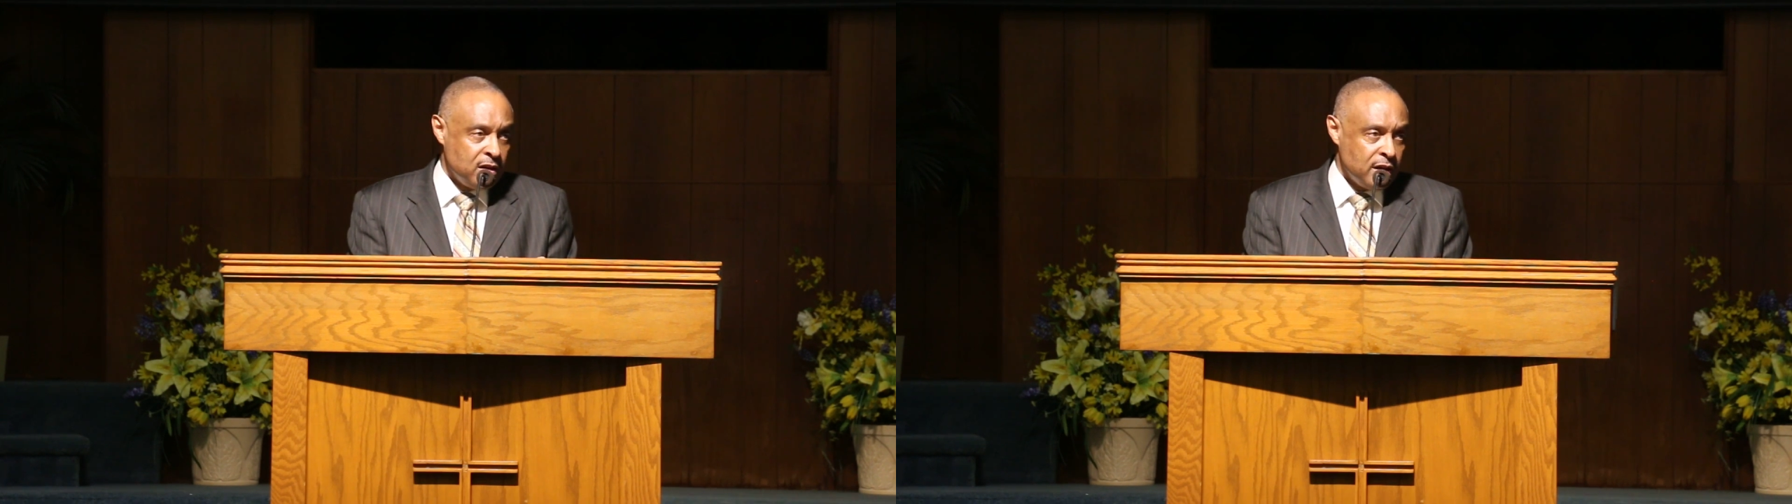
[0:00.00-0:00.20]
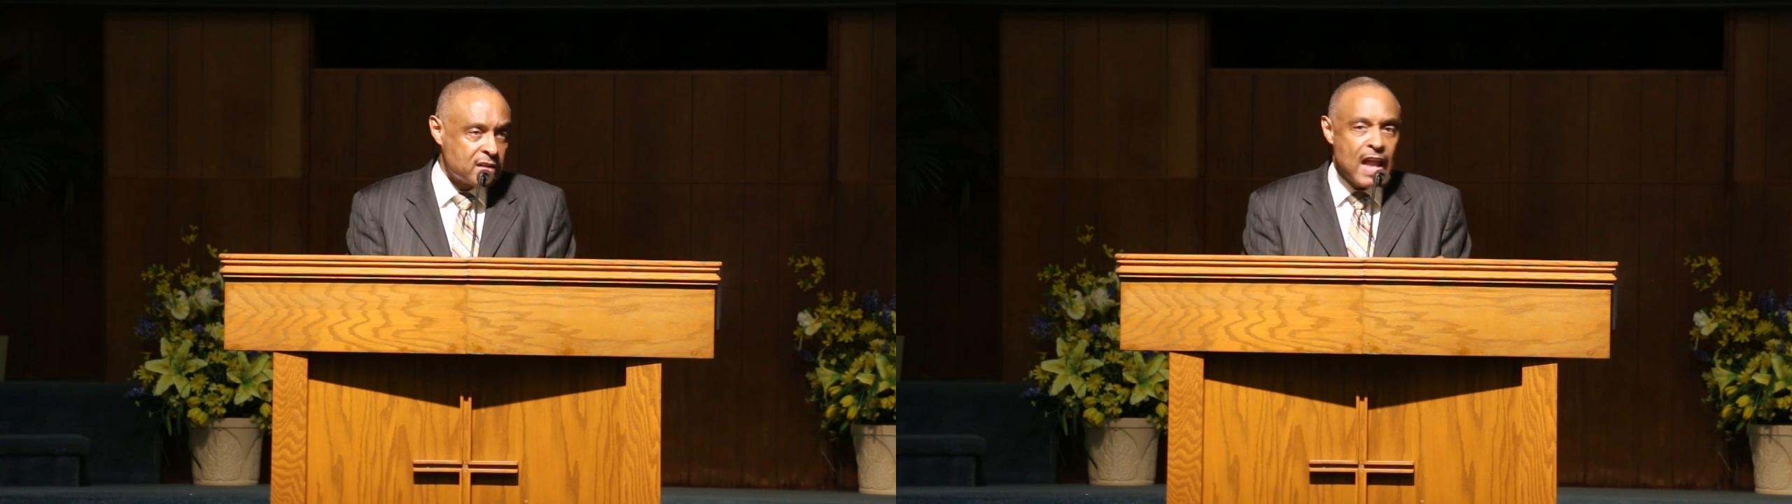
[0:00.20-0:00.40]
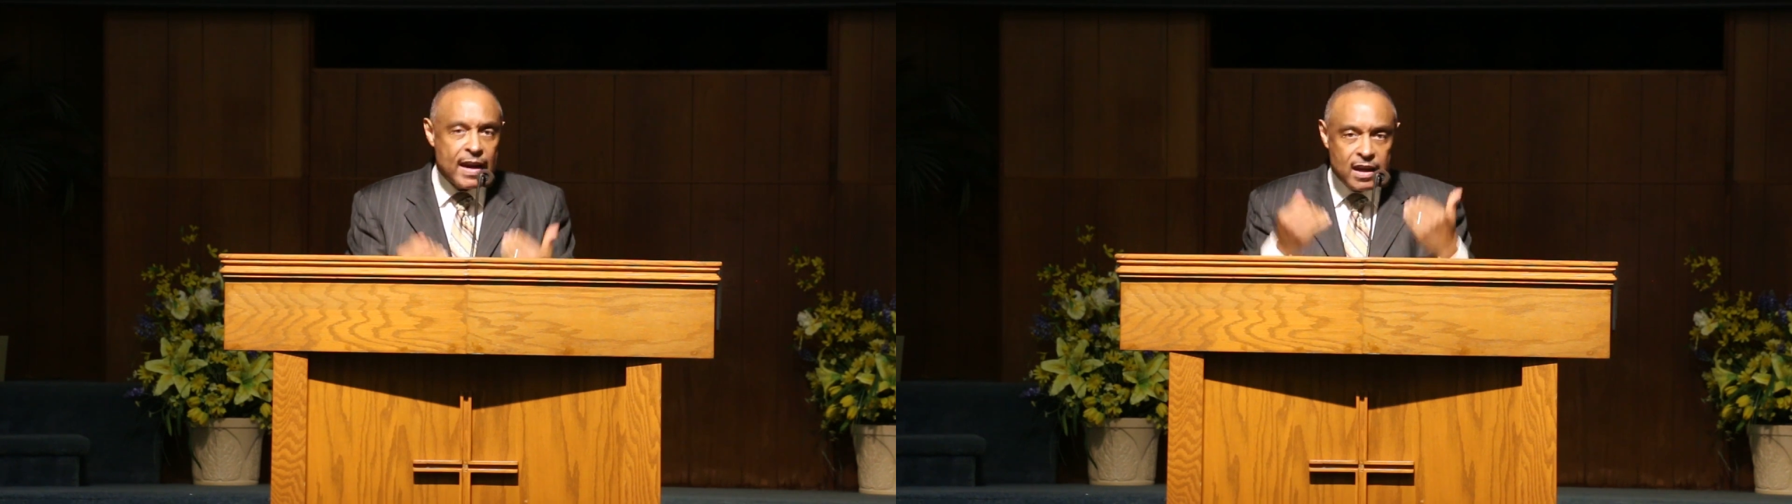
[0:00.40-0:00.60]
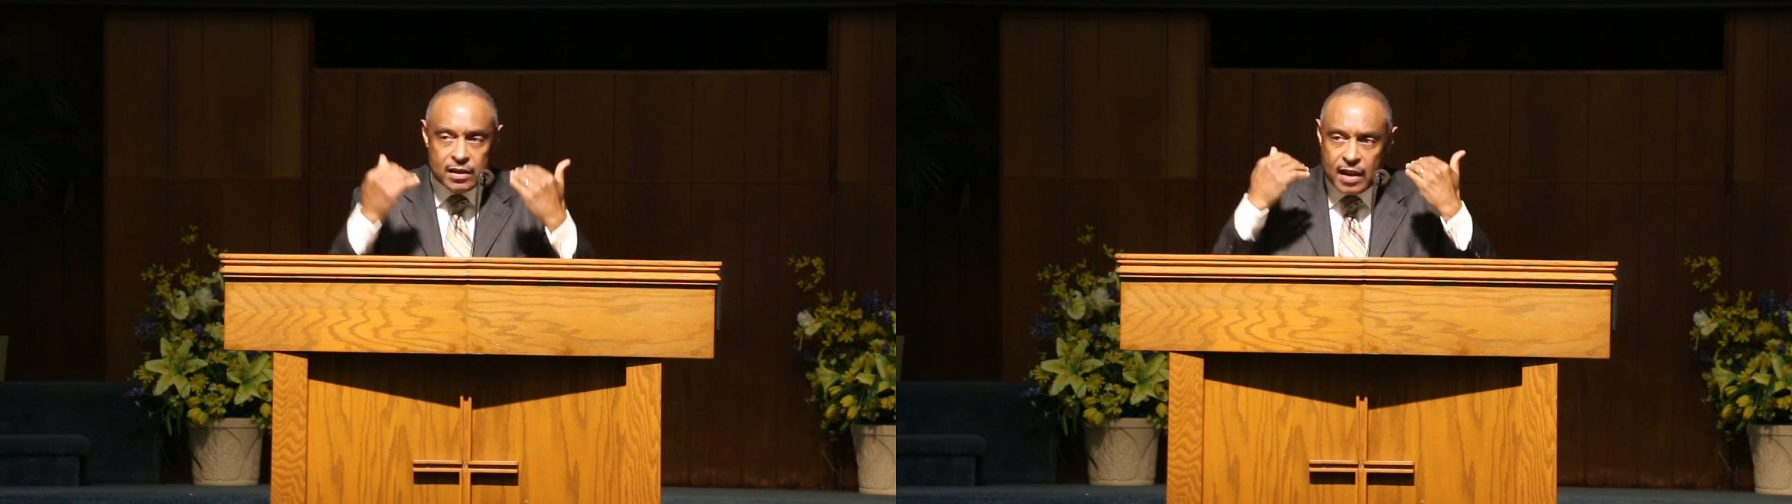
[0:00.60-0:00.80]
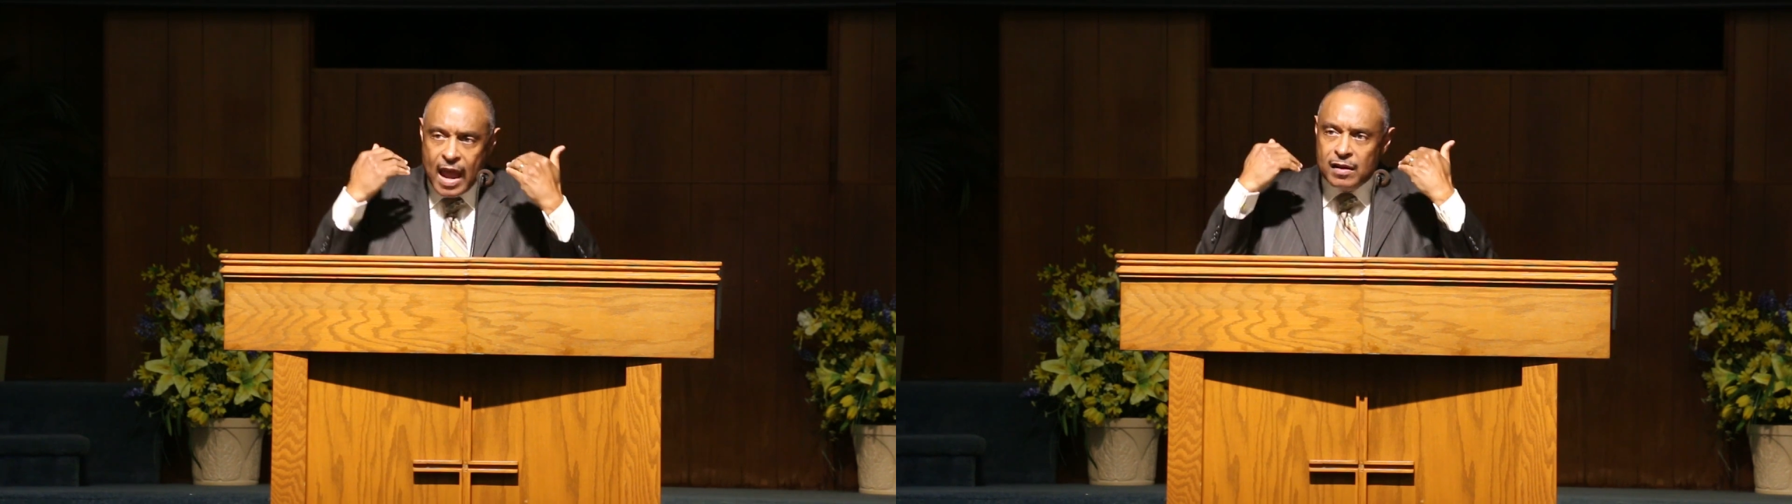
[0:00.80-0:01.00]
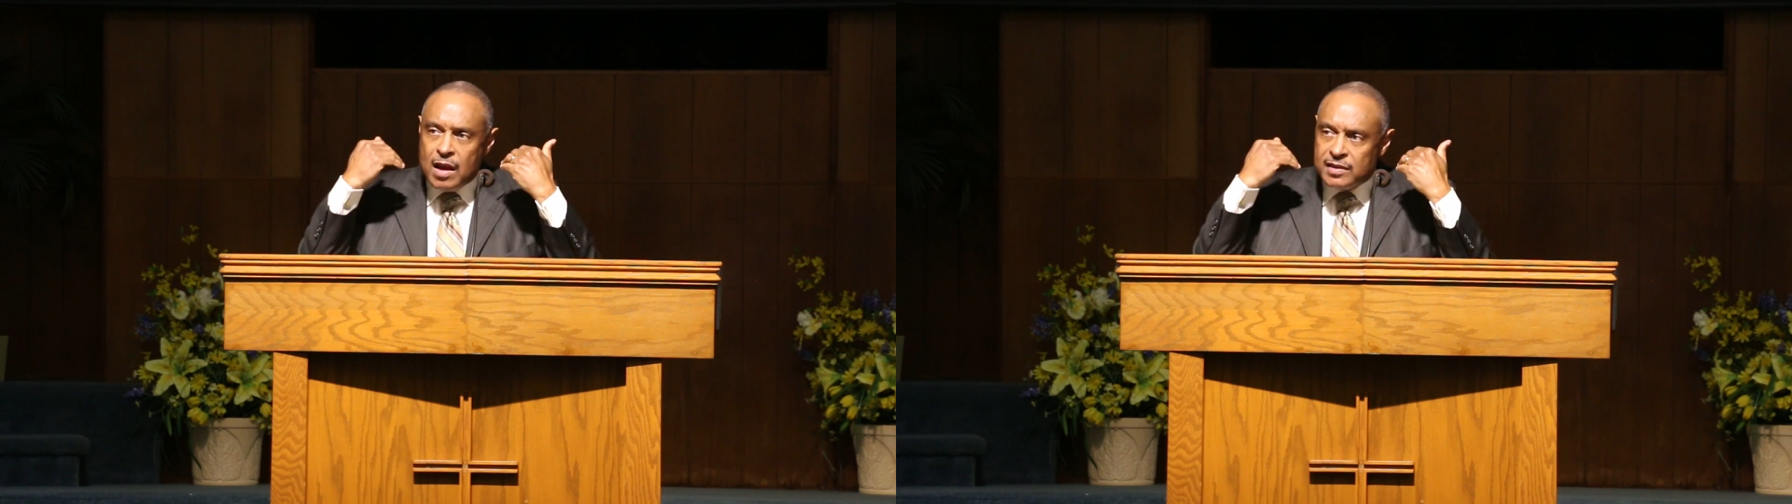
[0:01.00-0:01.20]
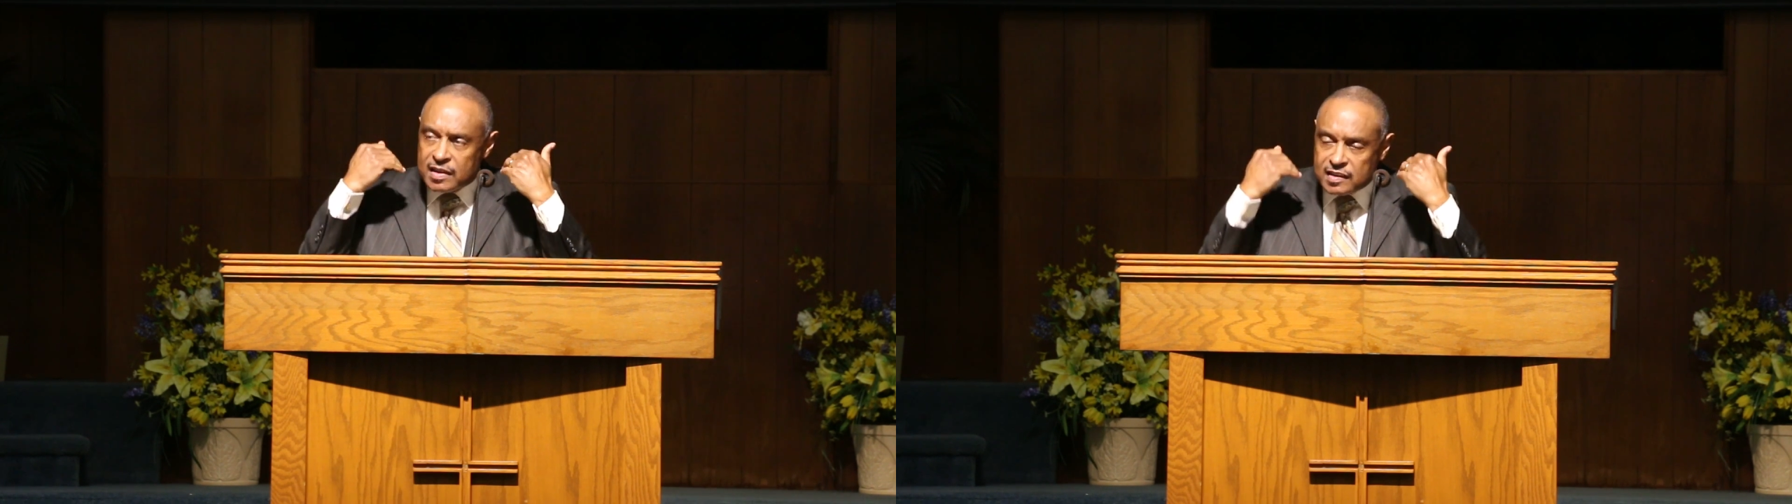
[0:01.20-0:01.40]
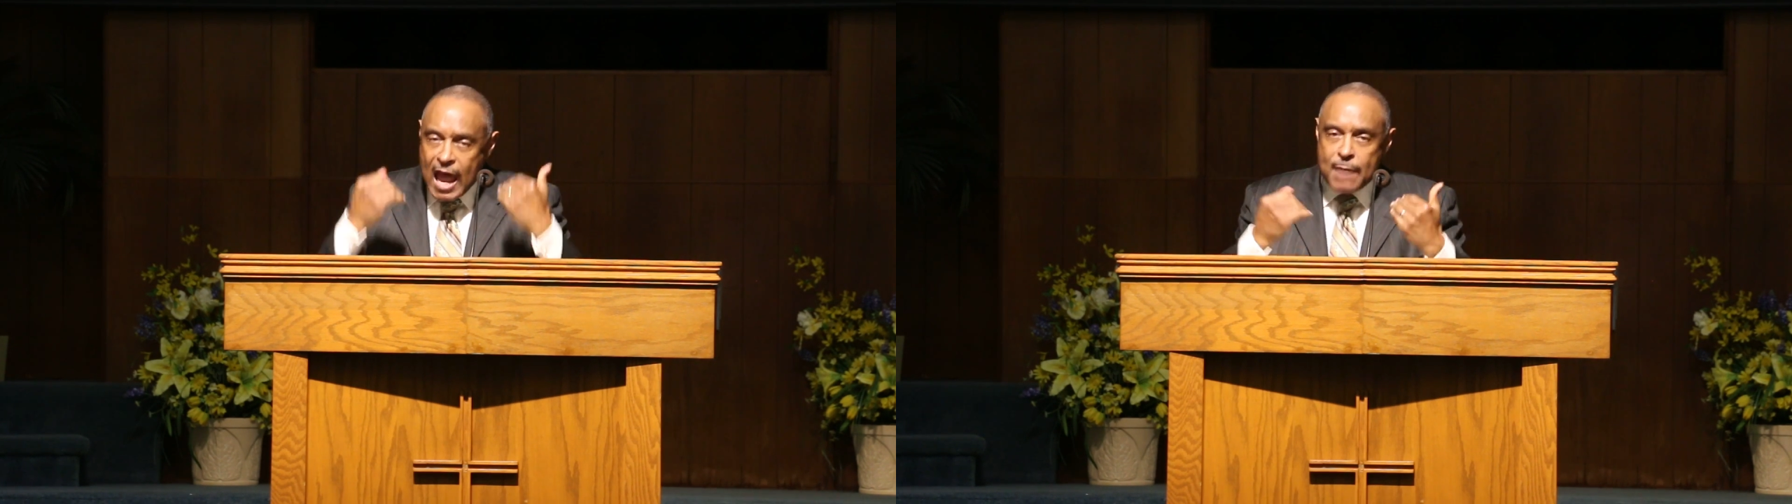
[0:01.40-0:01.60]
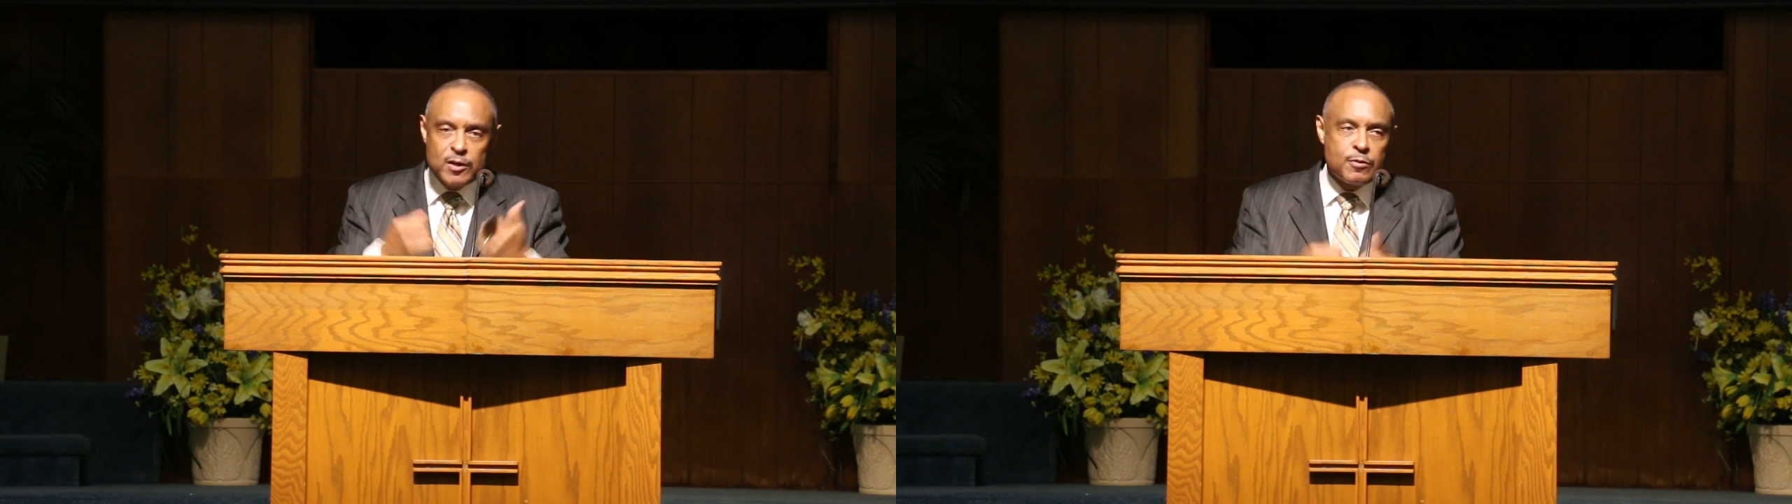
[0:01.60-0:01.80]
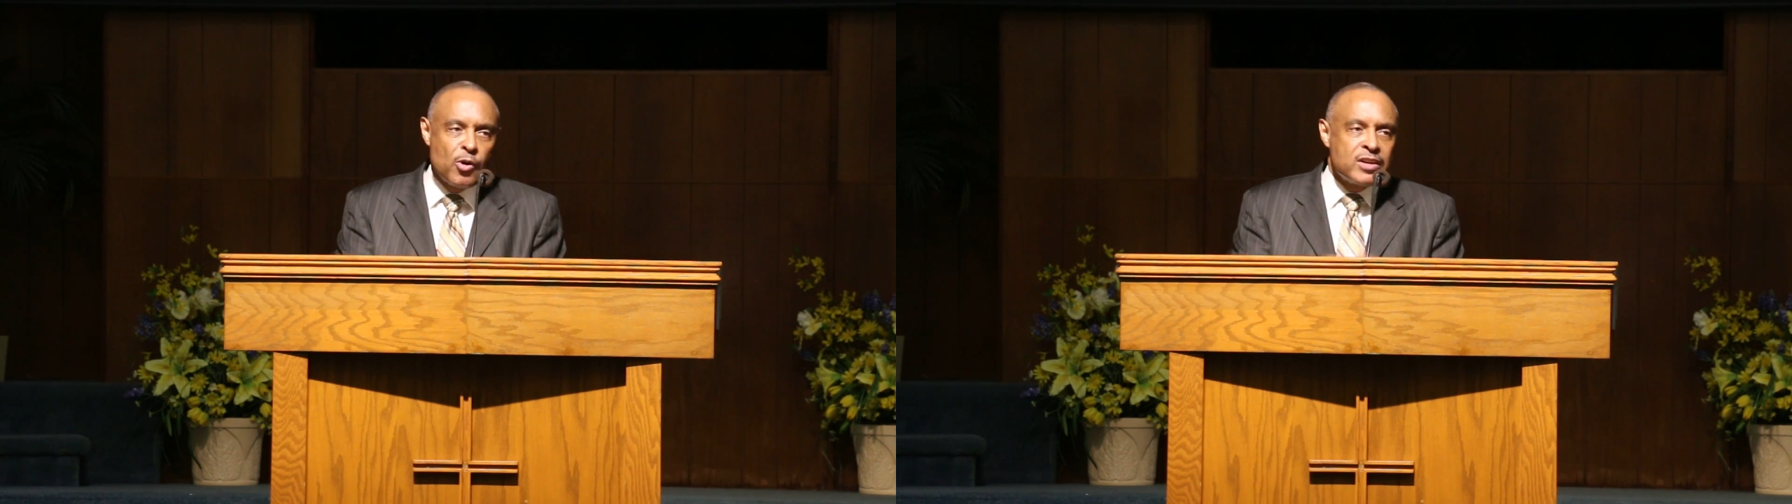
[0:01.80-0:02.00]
It's like in that disciples were,